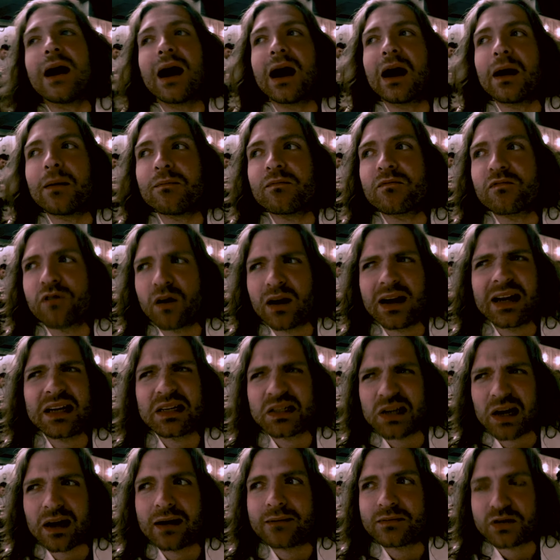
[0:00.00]
Um,
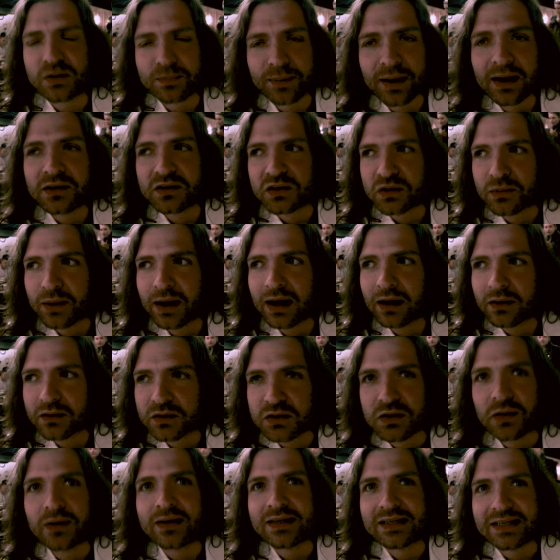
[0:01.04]
running time's about two
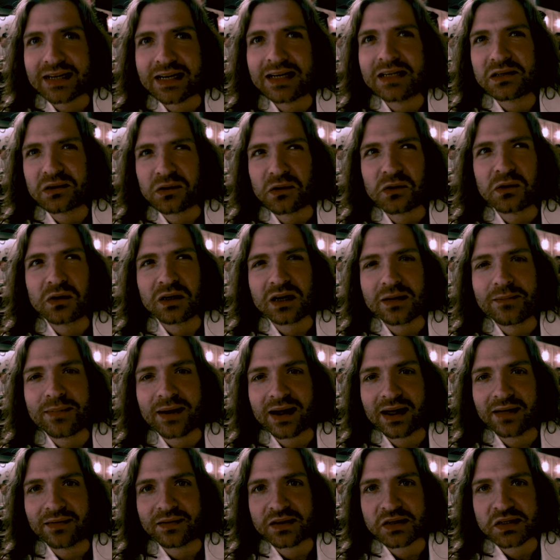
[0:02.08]
hours, so it did dawdle a
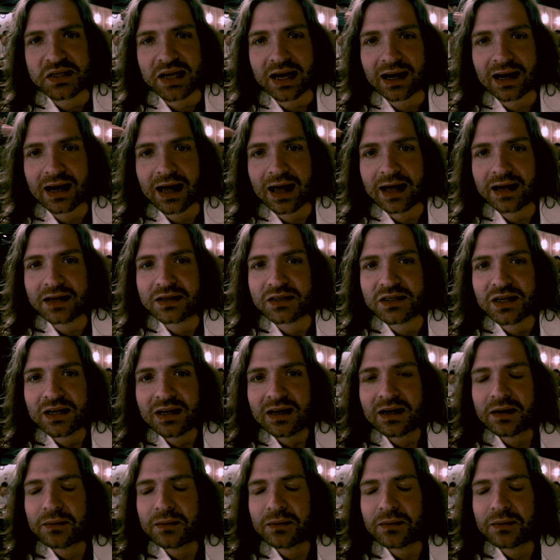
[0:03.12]
bit in the second act,